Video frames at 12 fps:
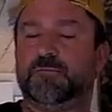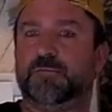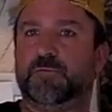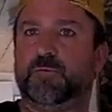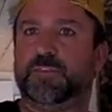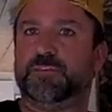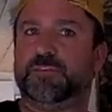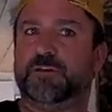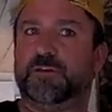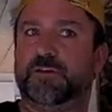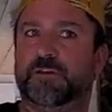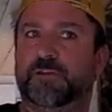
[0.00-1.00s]
with
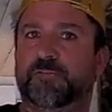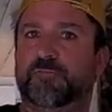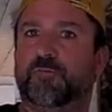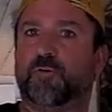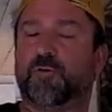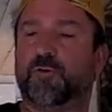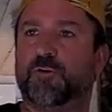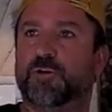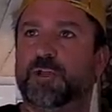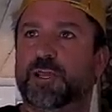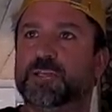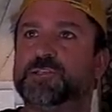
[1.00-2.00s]

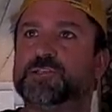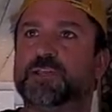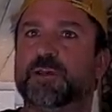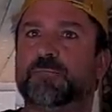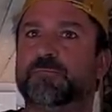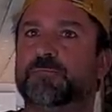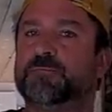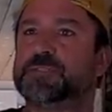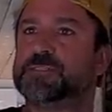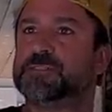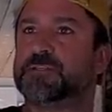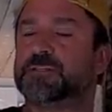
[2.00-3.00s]
4 AGM
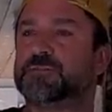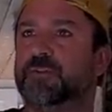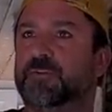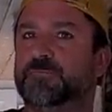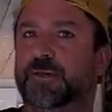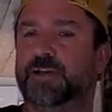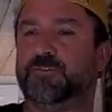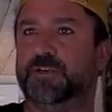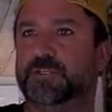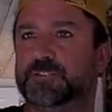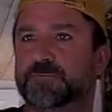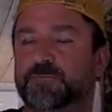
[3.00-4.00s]
6 volt
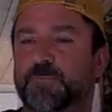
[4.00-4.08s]
batteries.